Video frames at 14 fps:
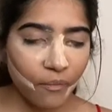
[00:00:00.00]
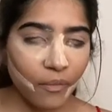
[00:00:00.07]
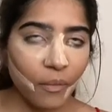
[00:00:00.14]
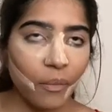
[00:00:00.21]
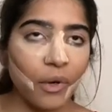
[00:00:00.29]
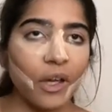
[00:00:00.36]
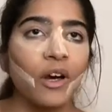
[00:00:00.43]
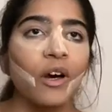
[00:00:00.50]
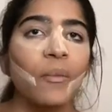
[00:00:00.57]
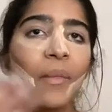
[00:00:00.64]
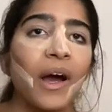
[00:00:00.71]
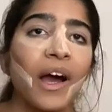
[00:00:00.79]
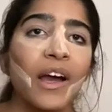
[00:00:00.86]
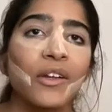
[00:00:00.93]
But
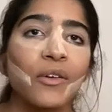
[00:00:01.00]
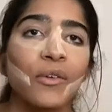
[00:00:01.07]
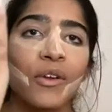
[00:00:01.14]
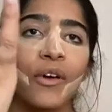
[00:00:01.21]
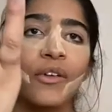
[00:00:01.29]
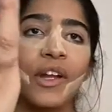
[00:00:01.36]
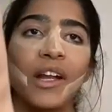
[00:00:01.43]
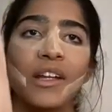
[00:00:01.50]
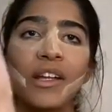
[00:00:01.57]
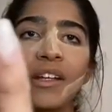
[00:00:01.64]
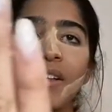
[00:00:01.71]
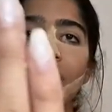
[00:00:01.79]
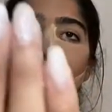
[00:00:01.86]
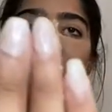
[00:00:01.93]
um I do know that I need
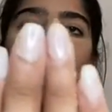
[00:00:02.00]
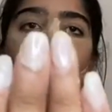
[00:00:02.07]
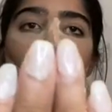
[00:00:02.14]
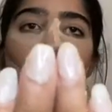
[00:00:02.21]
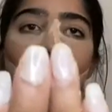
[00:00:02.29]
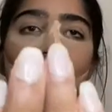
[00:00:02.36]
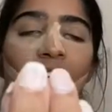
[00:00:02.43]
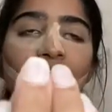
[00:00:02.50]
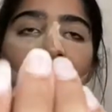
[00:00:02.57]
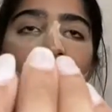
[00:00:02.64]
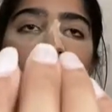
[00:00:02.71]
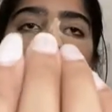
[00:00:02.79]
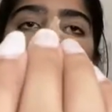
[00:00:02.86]
to get my nails done.